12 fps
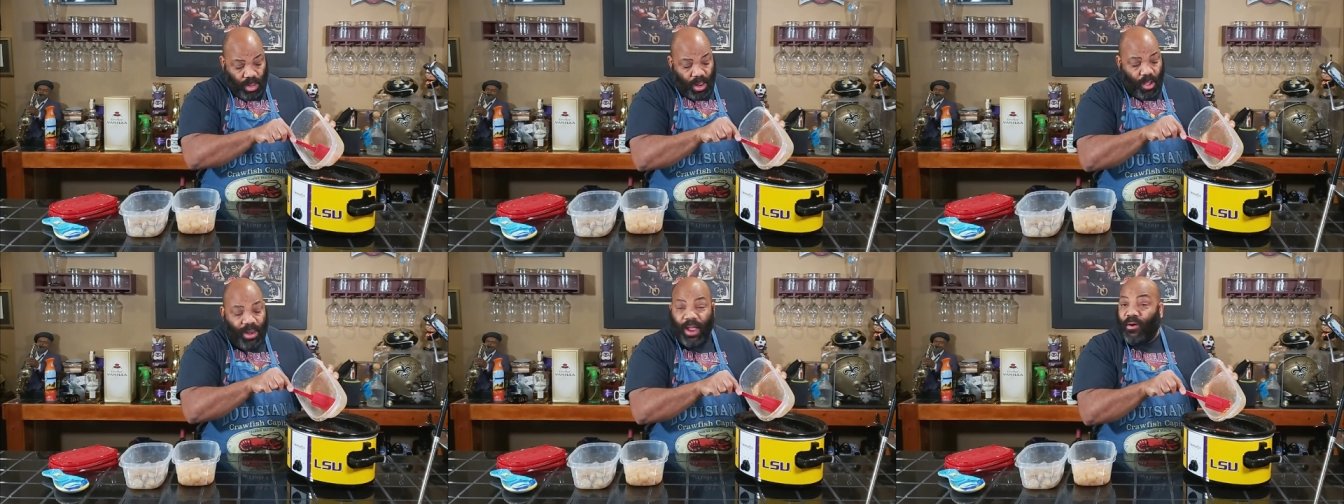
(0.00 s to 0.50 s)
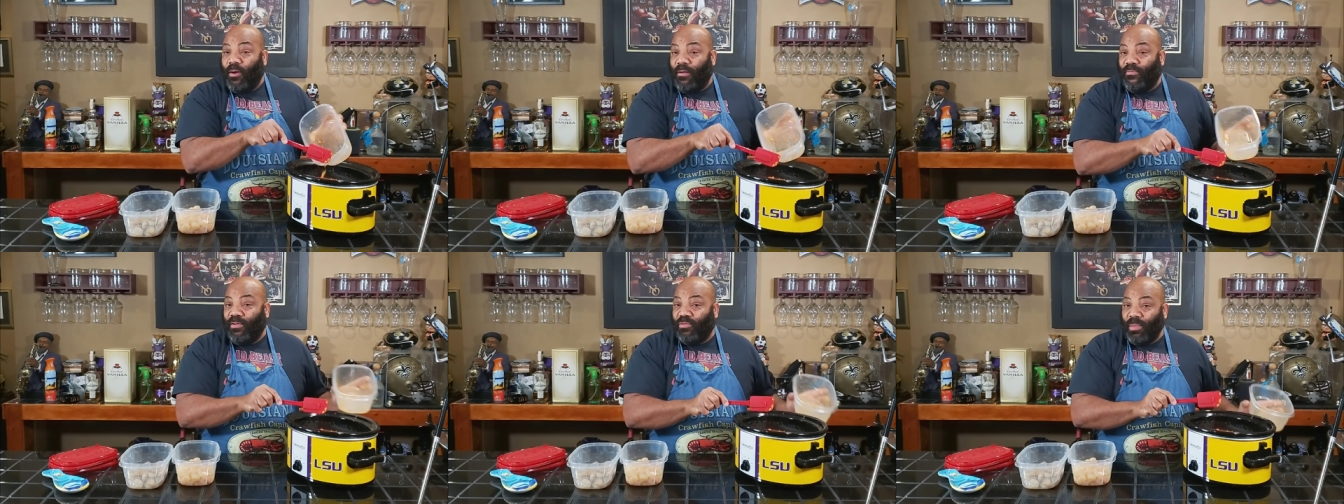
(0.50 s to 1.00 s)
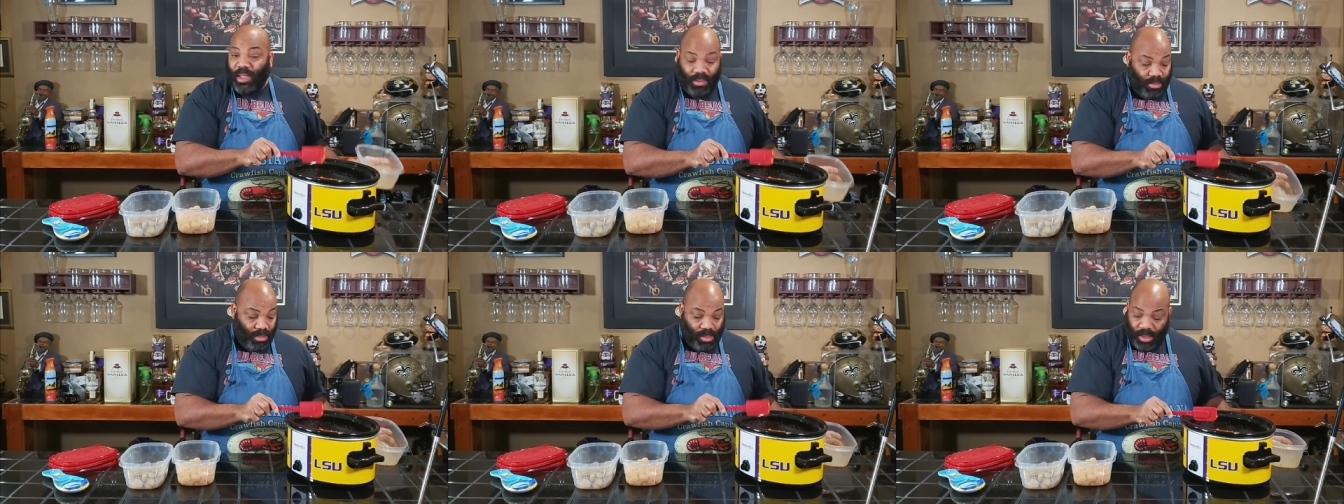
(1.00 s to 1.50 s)
Get all that crawfish meat.
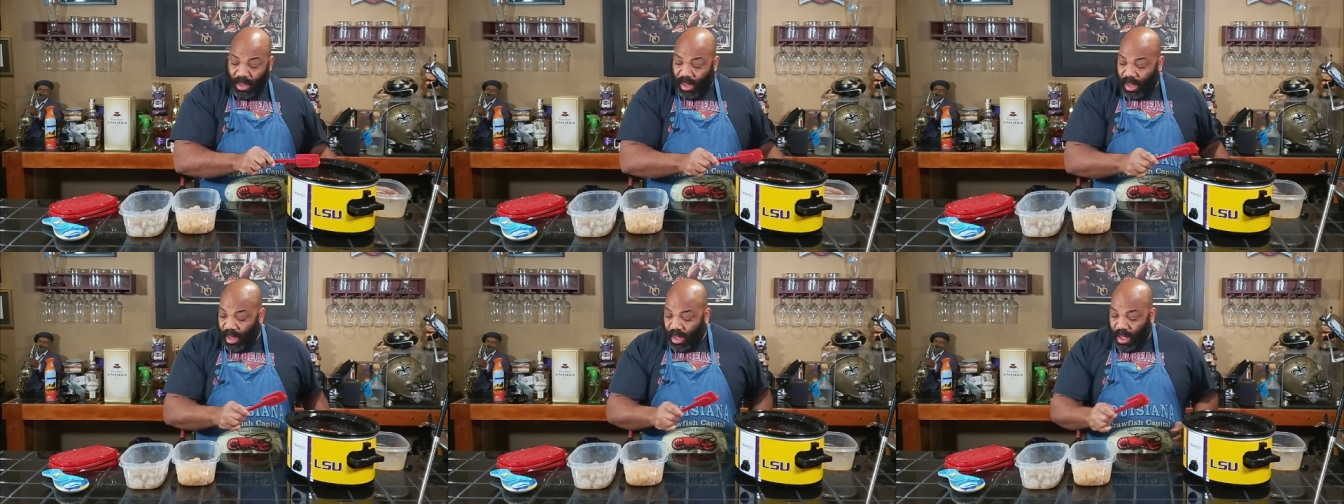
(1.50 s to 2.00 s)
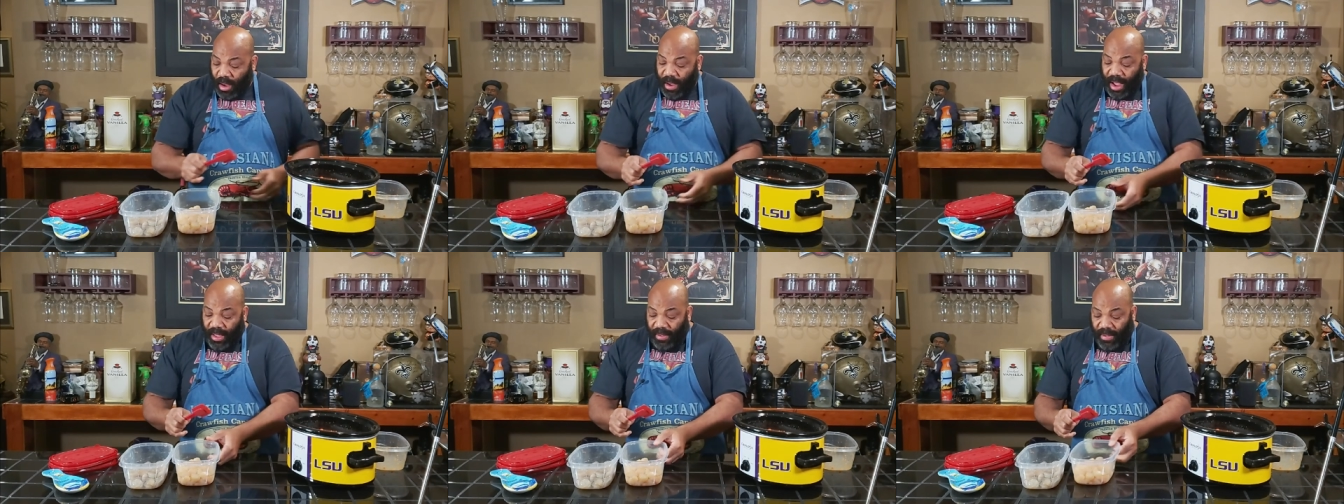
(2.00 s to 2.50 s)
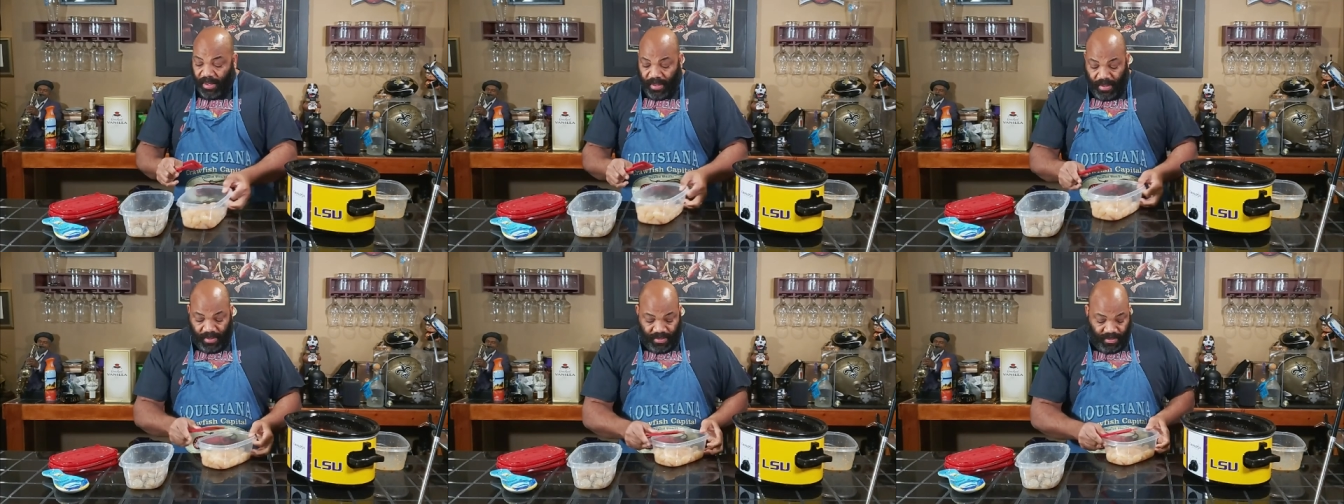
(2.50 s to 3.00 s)
All right.
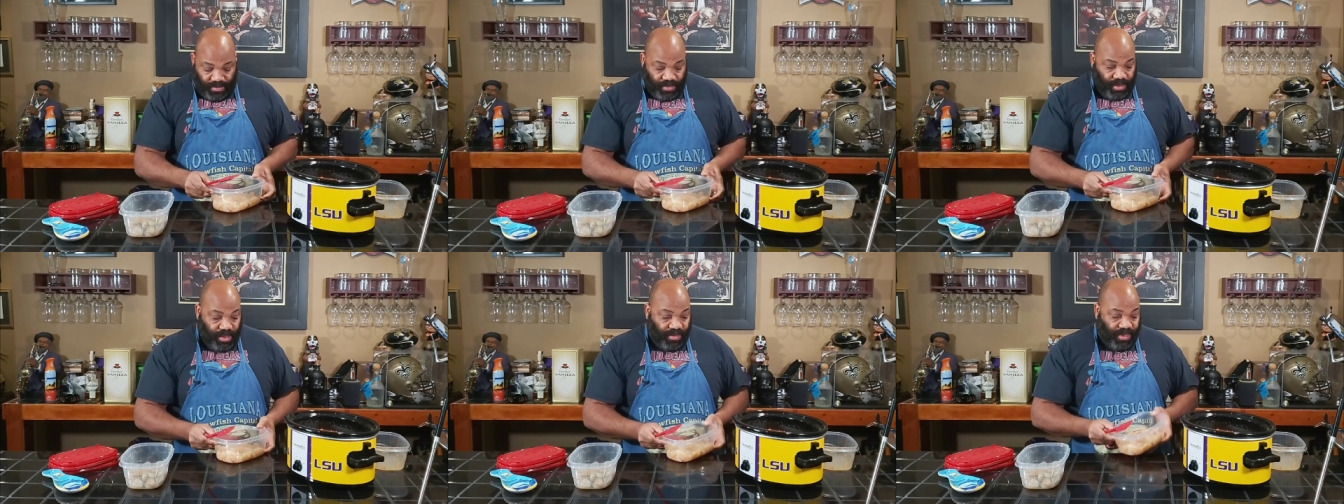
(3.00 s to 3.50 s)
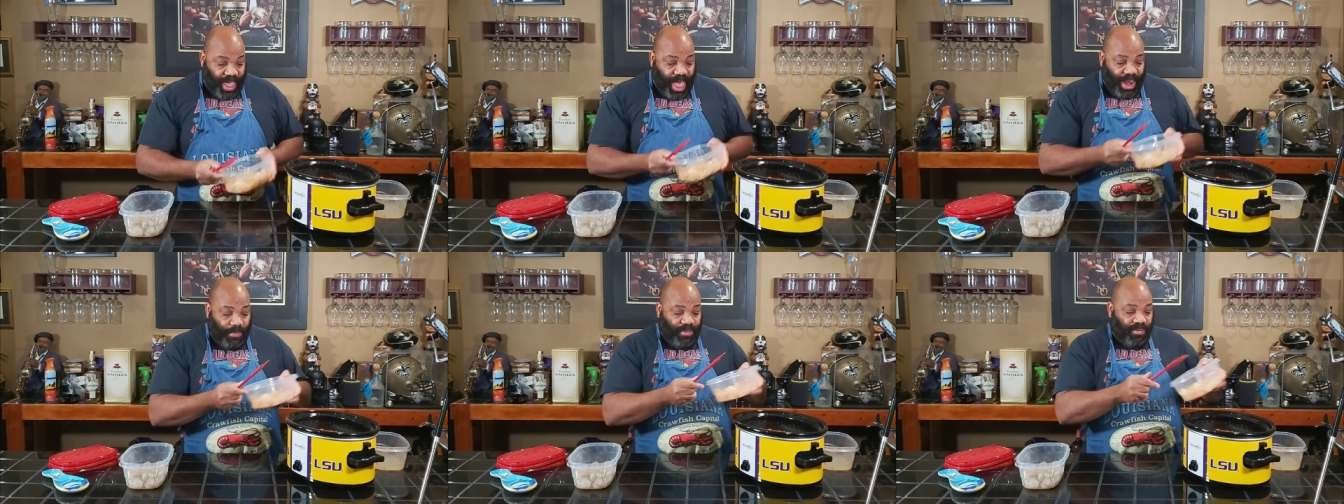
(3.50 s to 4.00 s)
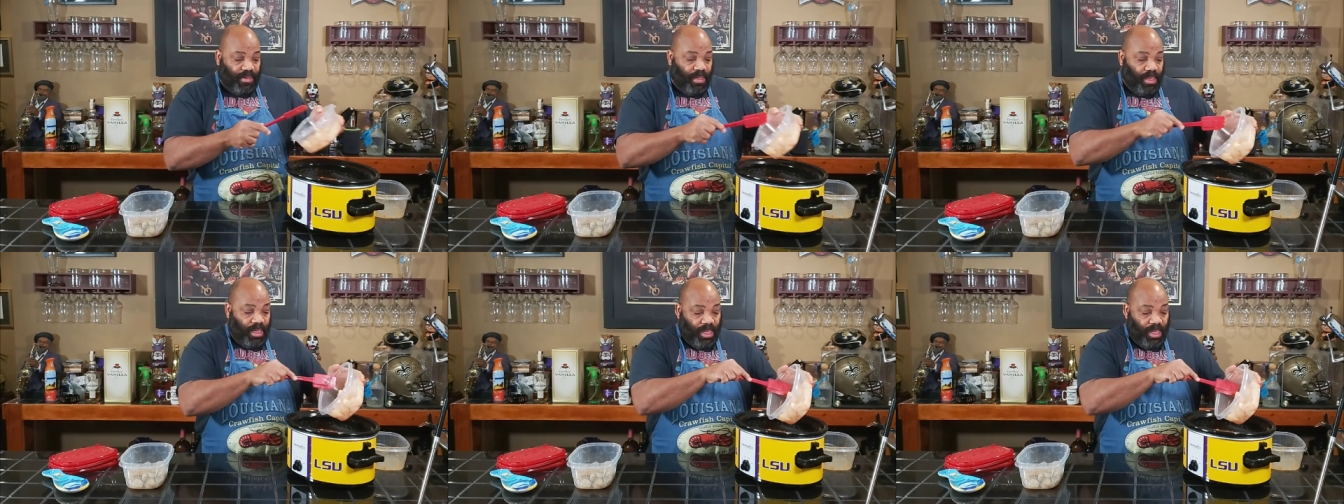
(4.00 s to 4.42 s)
So the scallops.